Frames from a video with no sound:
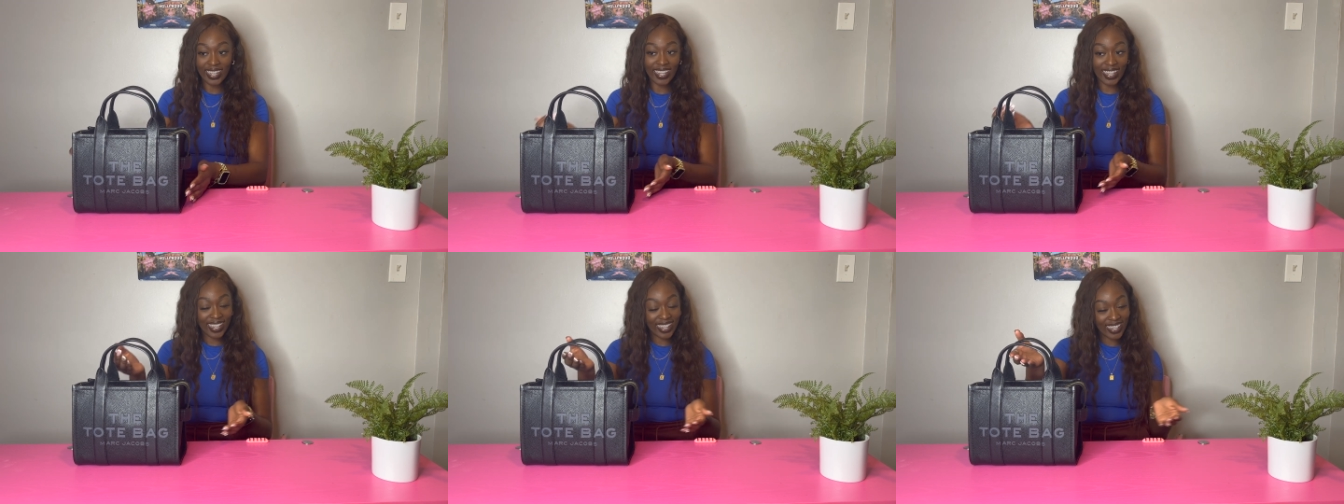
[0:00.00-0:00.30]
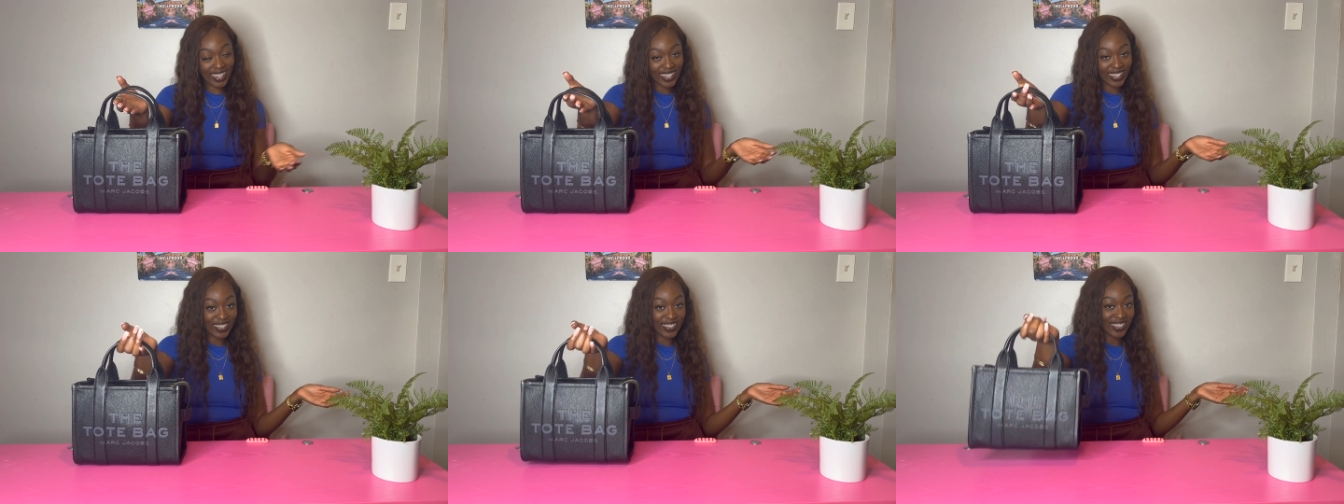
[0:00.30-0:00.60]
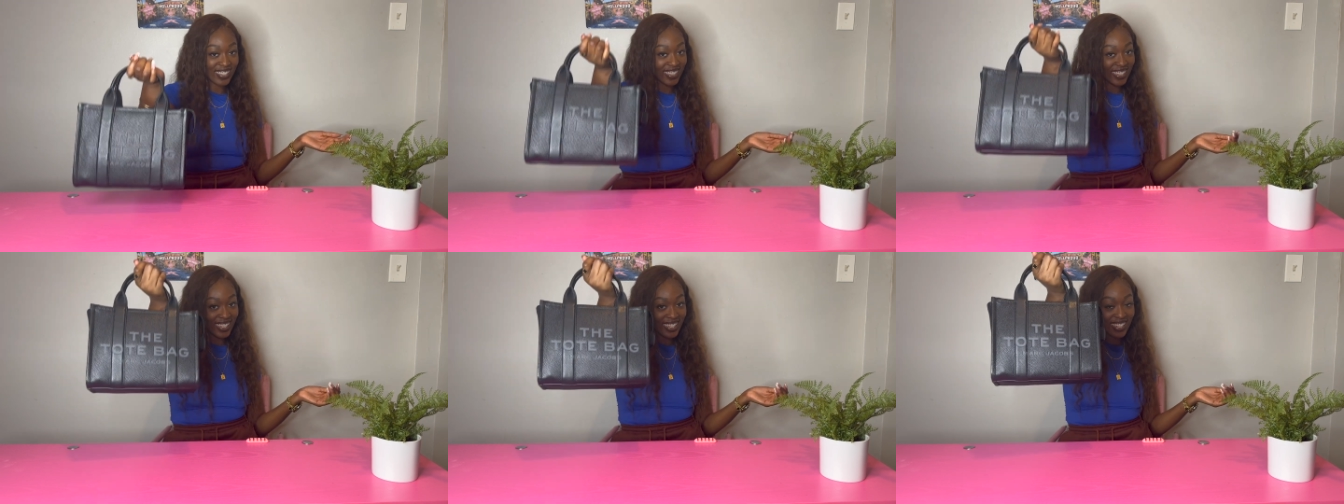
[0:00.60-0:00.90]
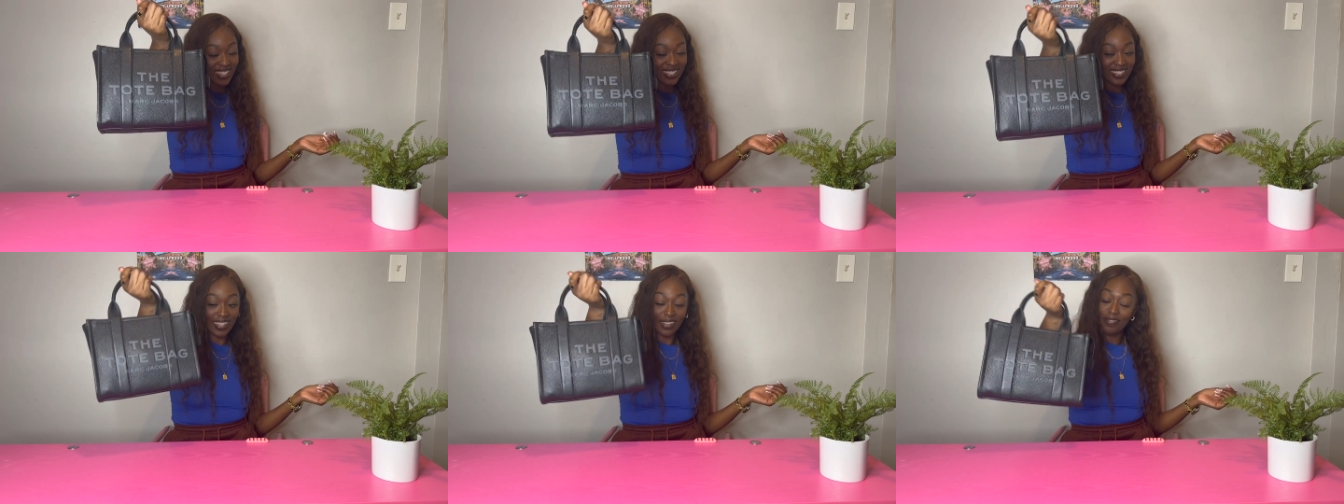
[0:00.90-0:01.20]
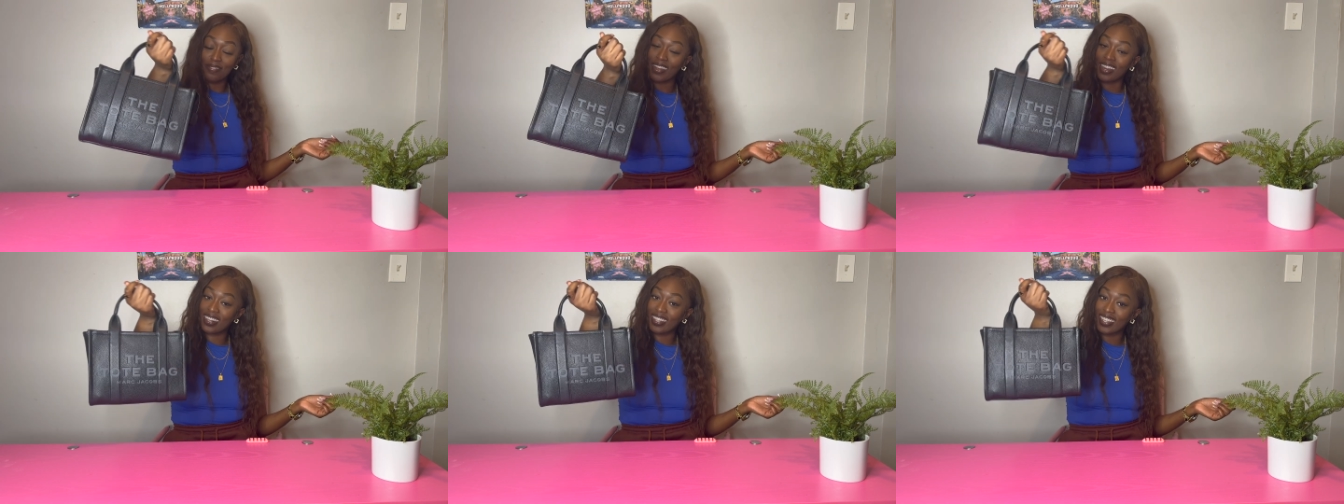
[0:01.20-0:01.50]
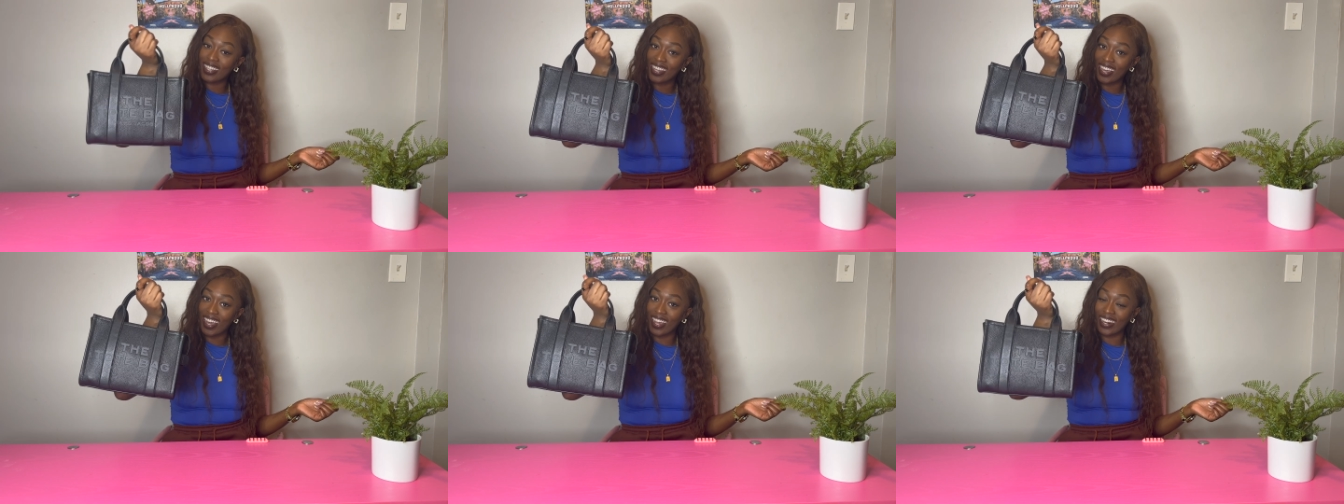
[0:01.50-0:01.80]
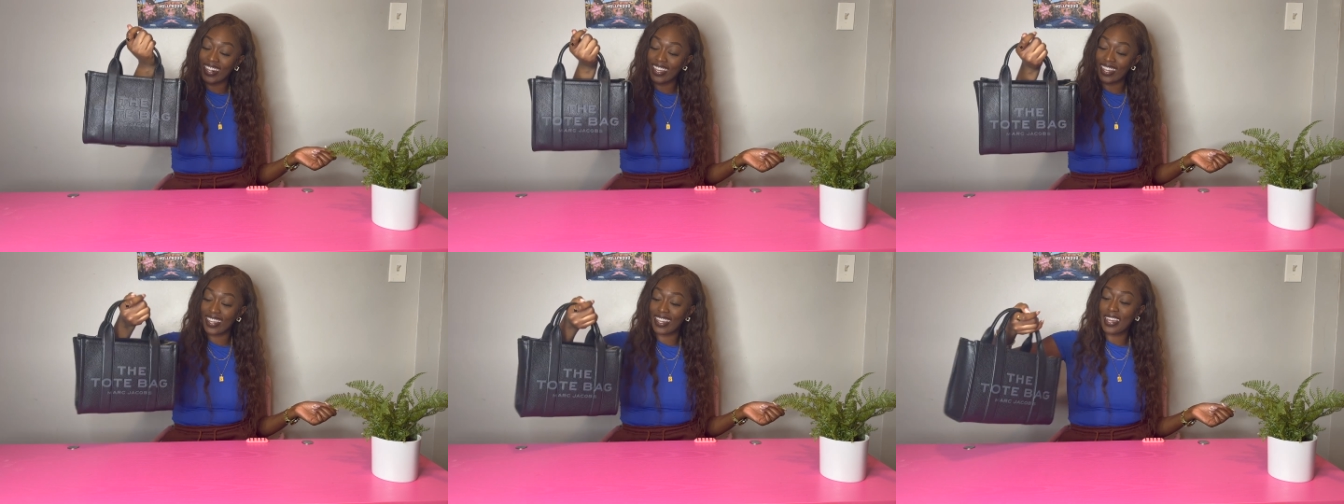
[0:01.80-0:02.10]
and here she is. I finally got
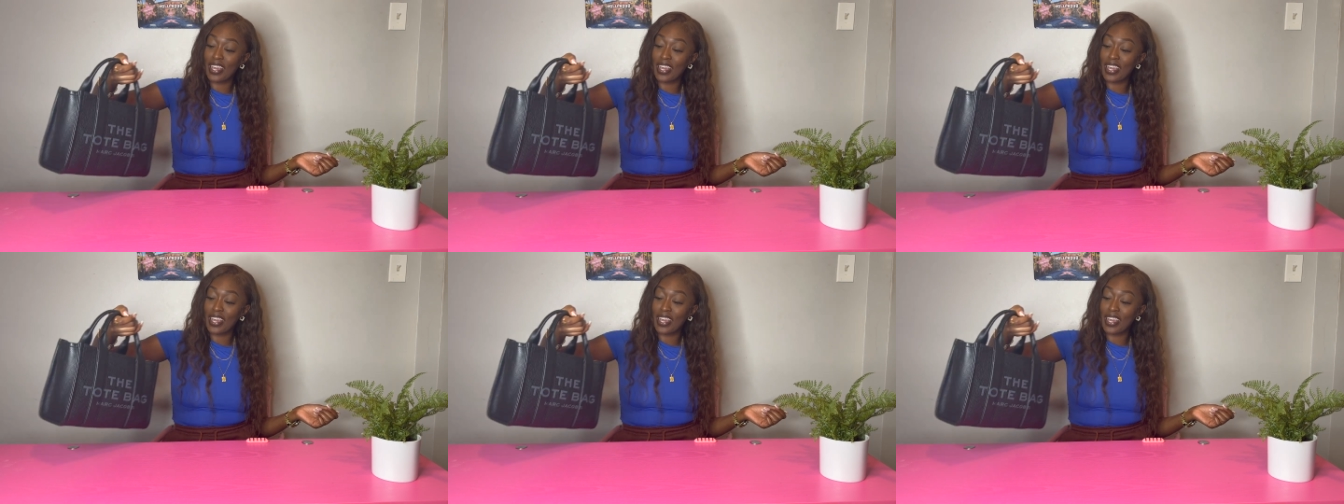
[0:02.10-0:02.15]
it.